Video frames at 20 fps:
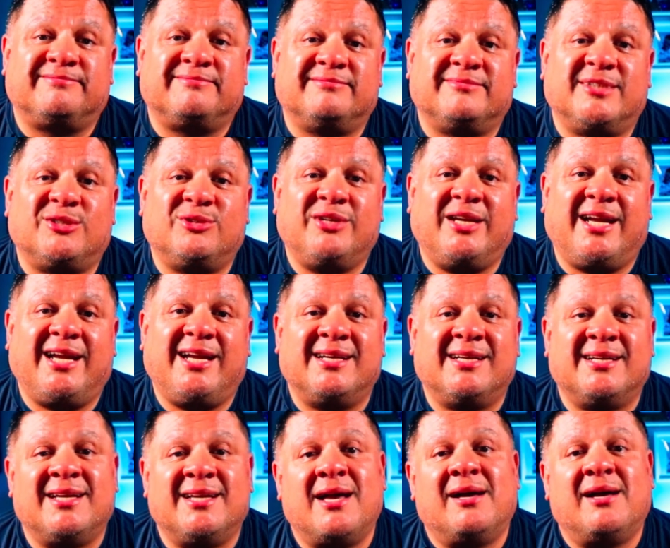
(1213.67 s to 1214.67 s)
Okay?
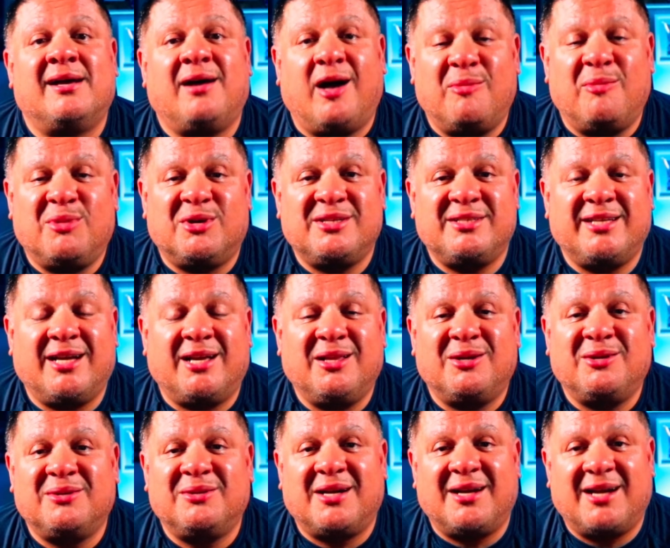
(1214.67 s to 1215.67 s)
I'm
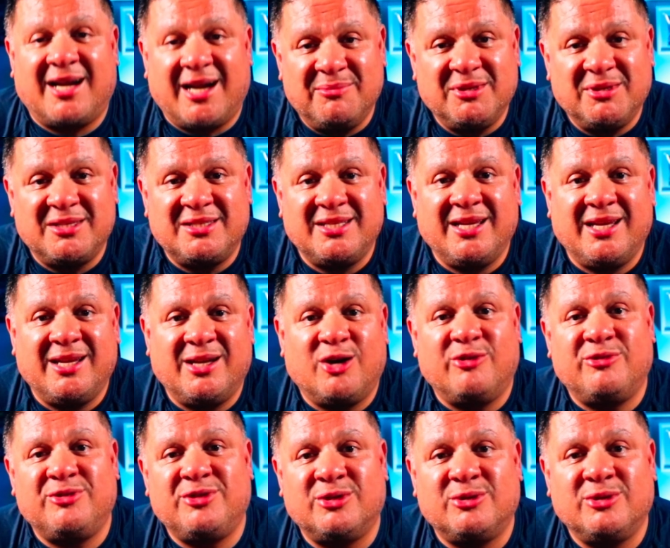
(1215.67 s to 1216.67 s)
Marcelo. I'm the CEO
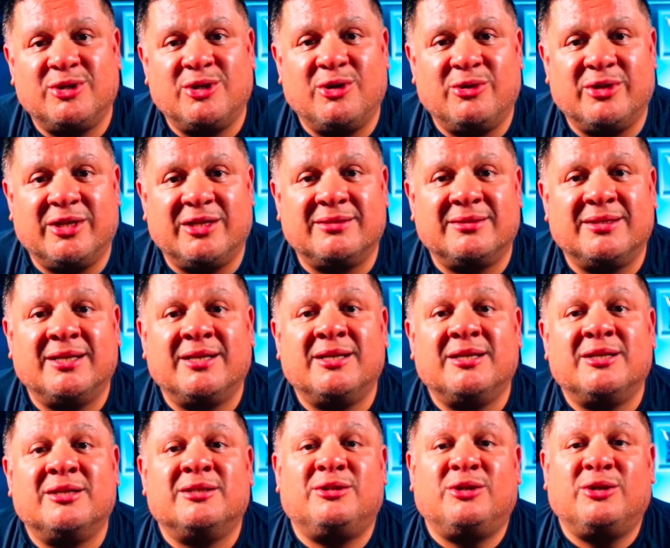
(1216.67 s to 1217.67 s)
of Shokunin.
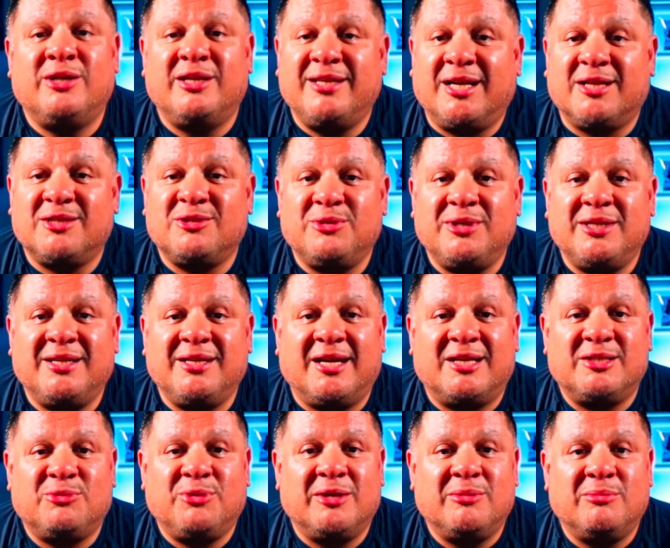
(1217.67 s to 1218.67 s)
Tune in next week
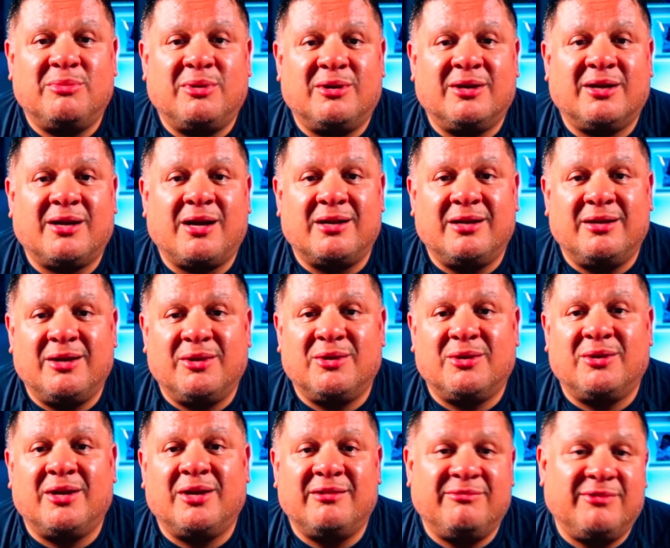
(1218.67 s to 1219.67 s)
as we embark on
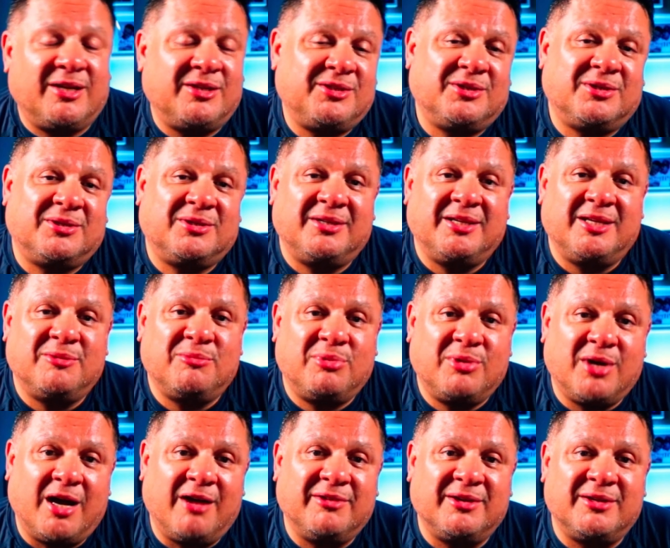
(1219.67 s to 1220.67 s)
another adventure in
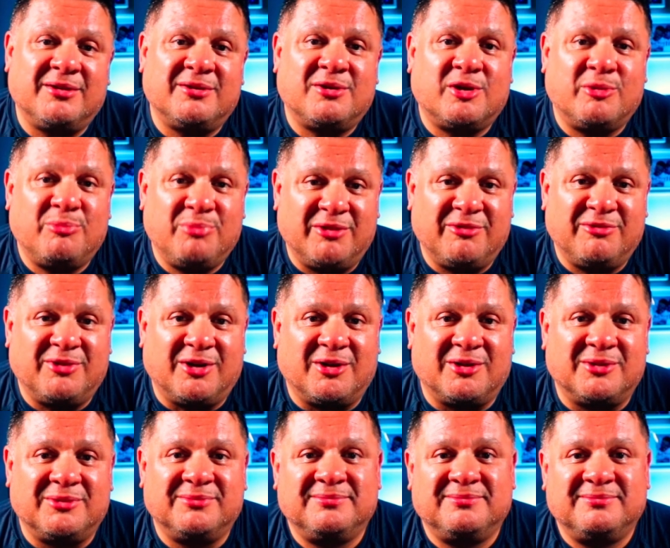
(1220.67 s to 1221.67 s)
profit or
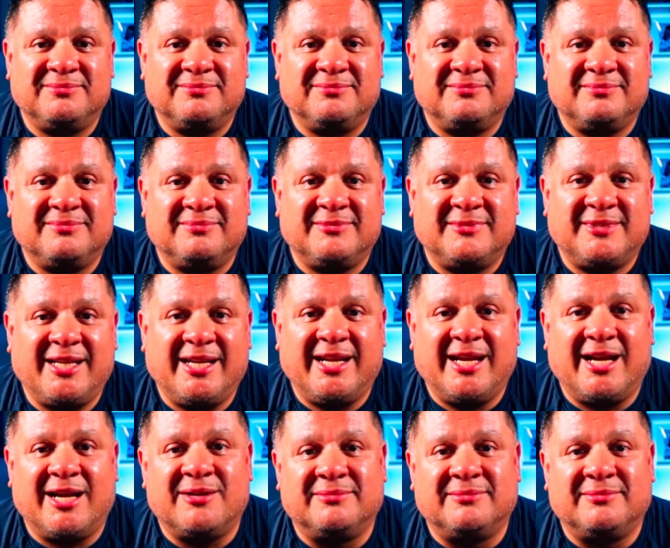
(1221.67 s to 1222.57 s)
pitfall. Take care.